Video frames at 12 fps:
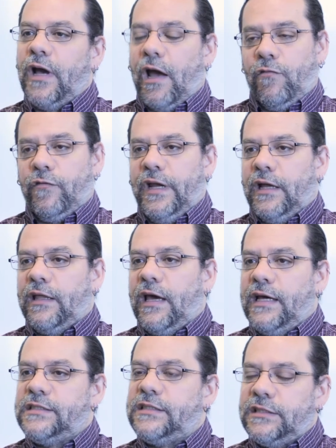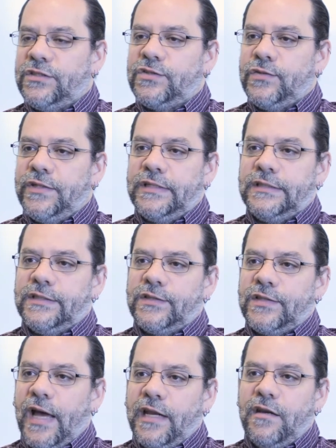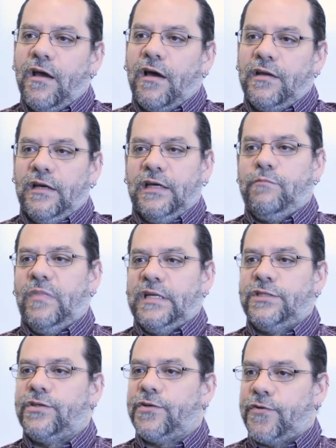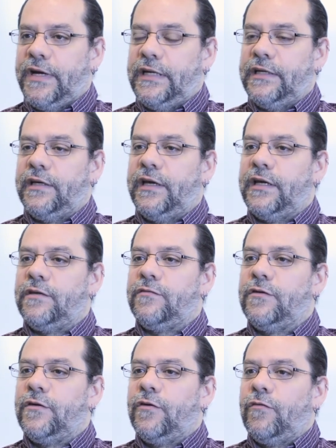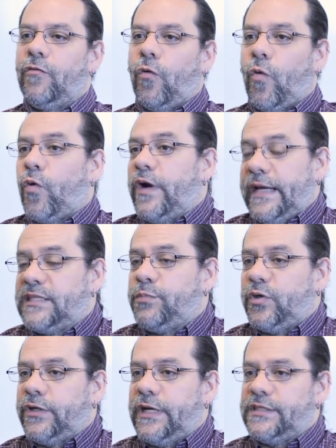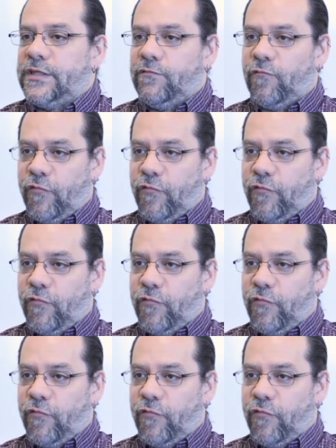I realized that students had not had much training in or experience in